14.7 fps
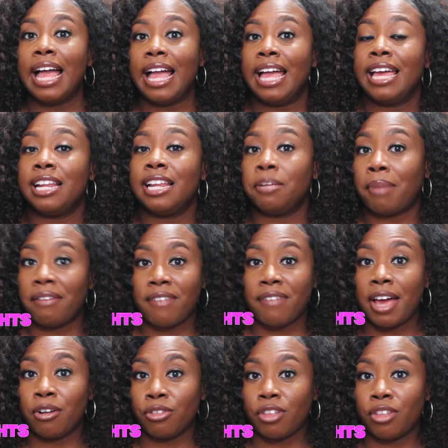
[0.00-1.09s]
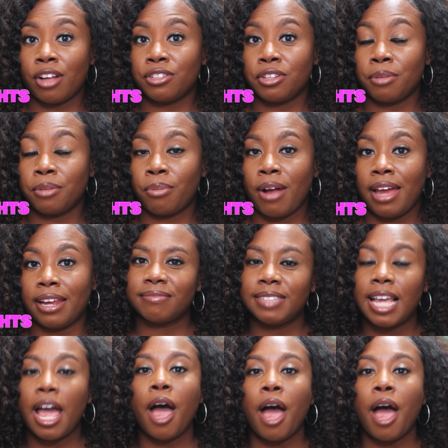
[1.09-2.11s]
and my final thoughts on the product.